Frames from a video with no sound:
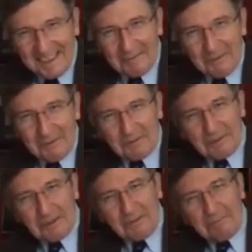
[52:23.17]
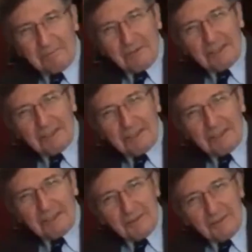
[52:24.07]
In other words, when the
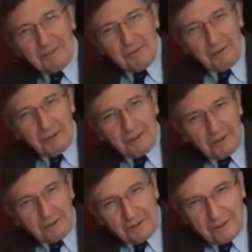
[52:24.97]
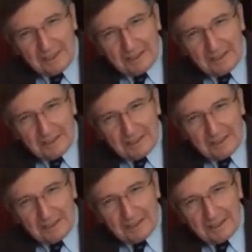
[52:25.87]
price of oil is low,
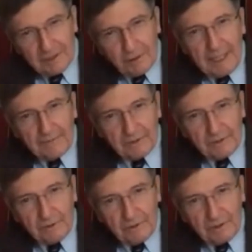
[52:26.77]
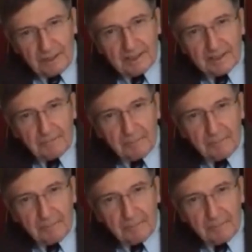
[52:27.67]
the amount of money we get is low.